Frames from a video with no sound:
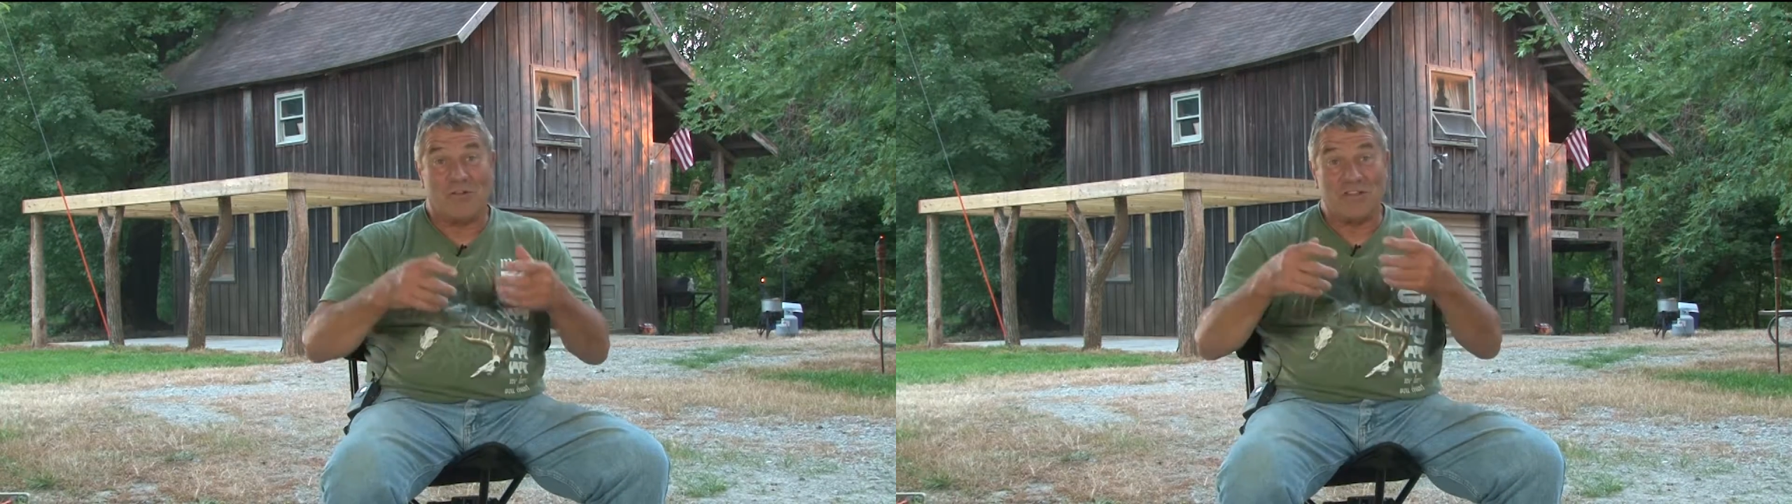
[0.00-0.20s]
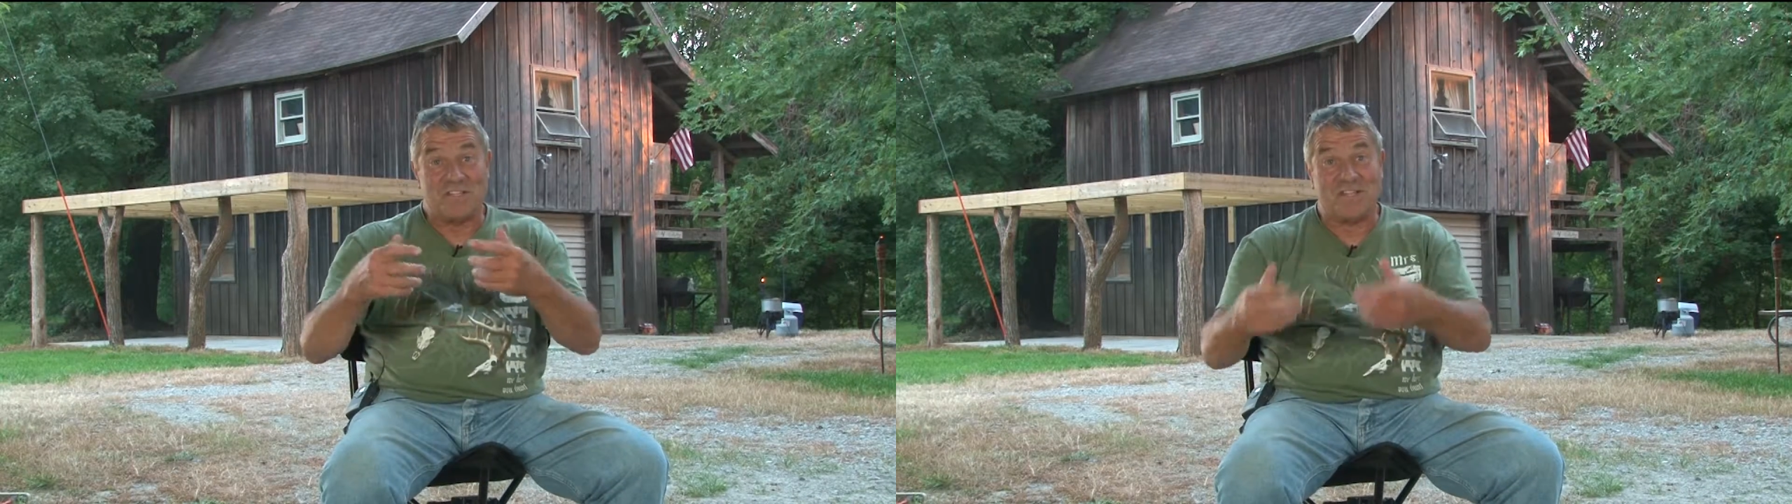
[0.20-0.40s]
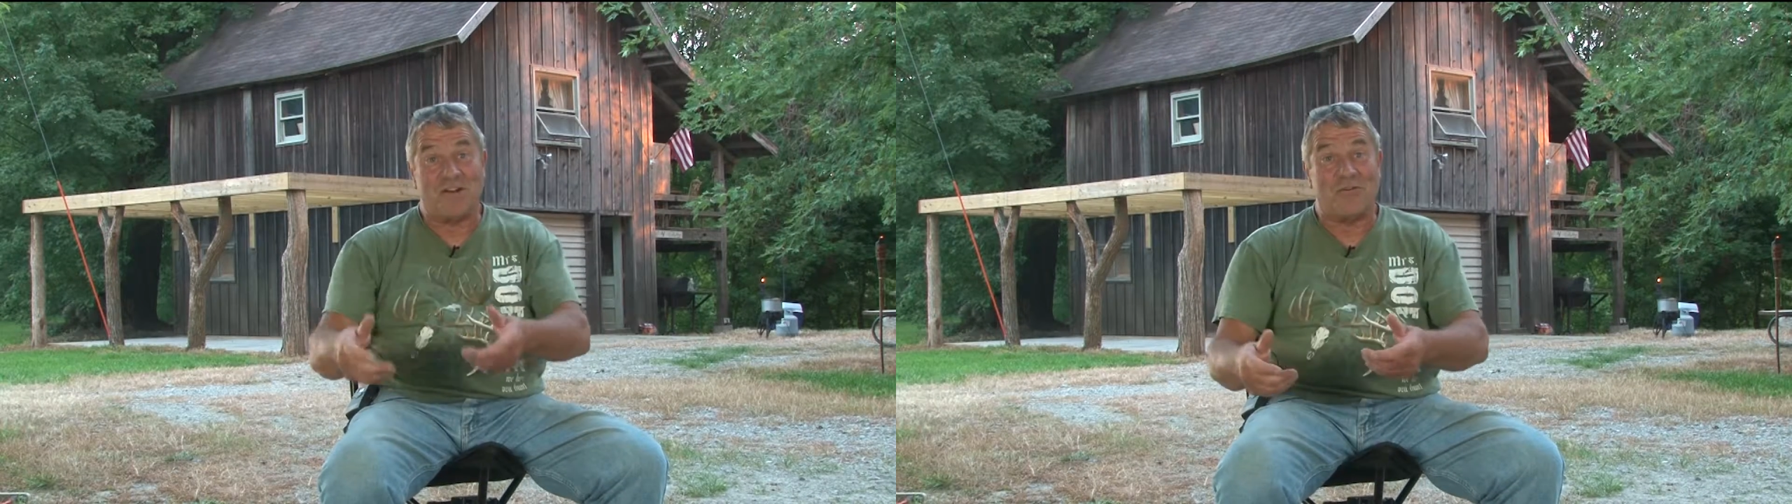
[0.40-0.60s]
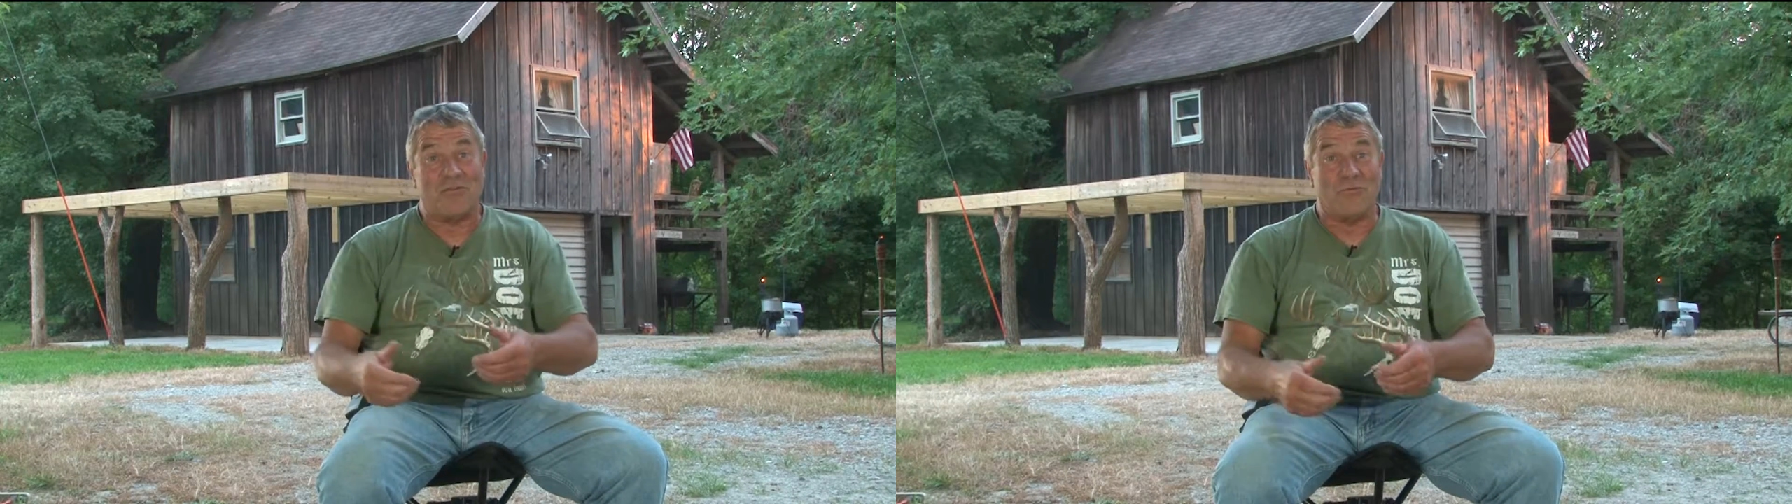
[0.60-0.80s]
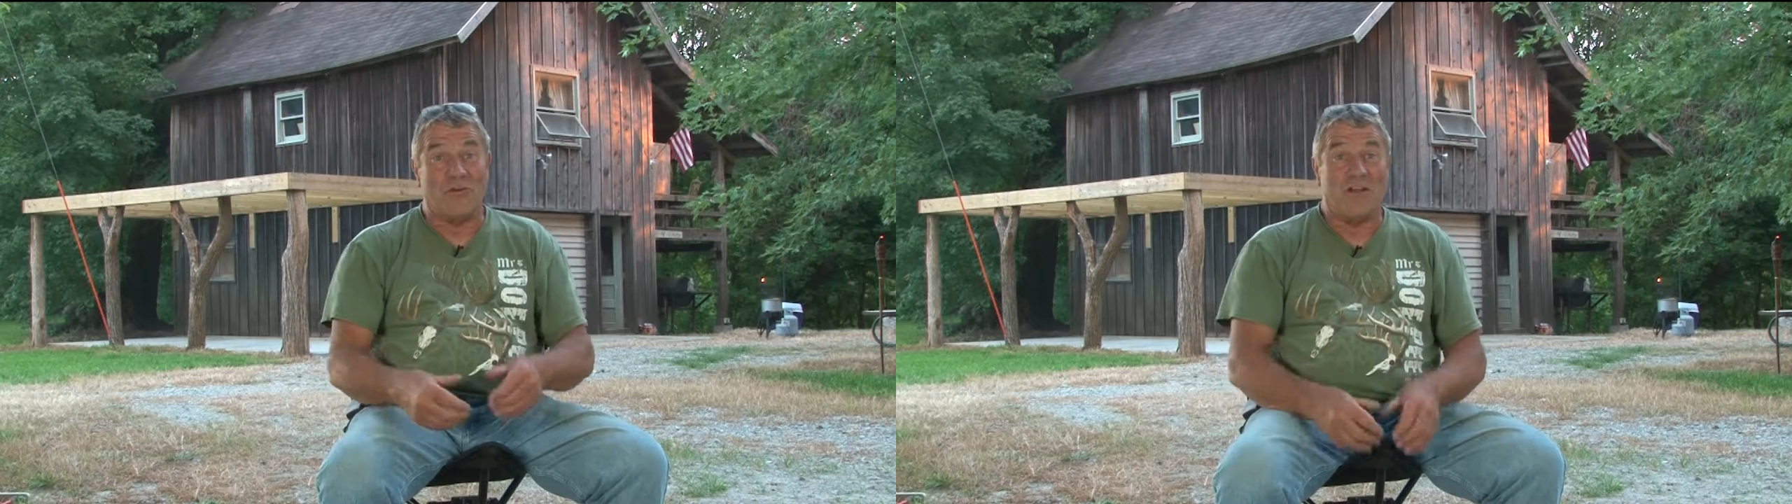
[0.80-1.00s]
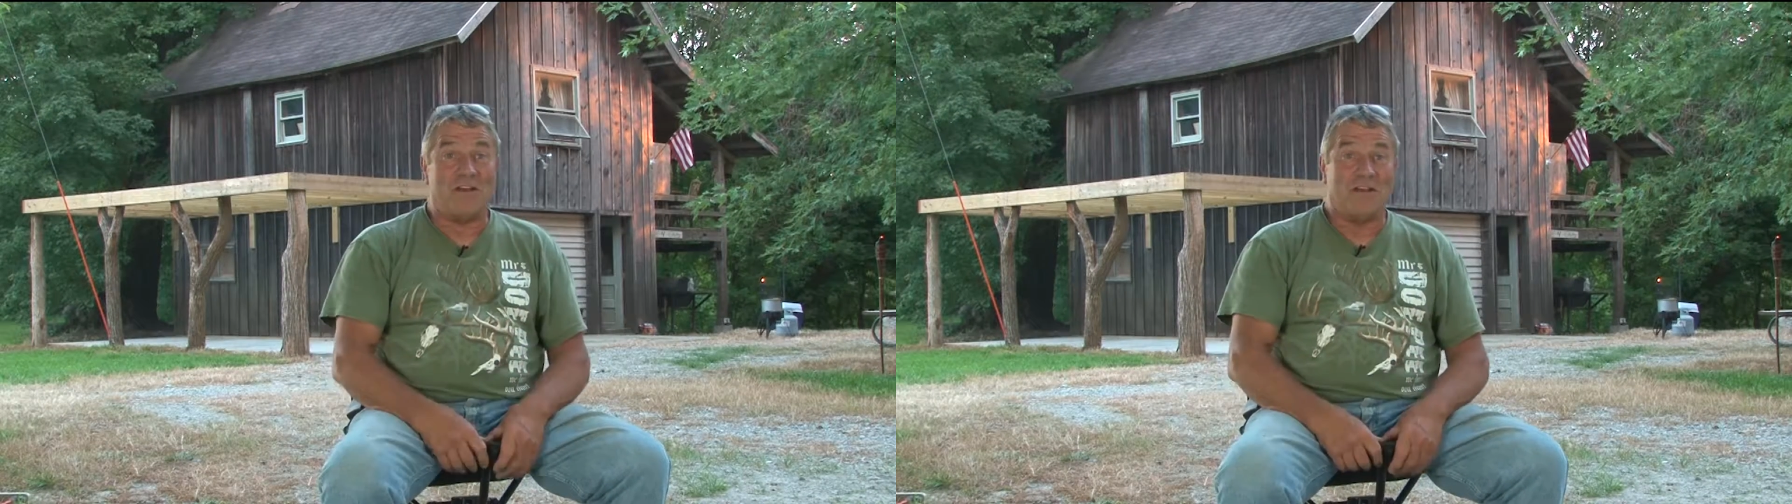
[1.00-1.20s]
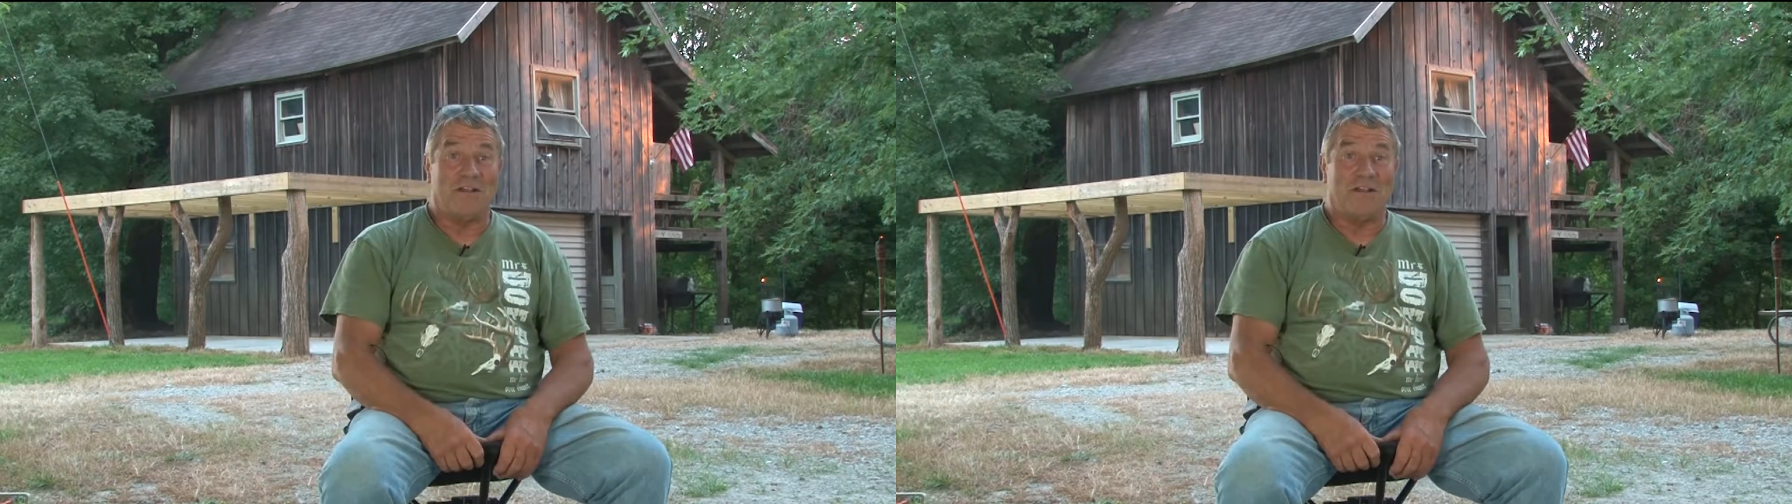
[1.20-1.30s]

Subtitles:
the center of the rut,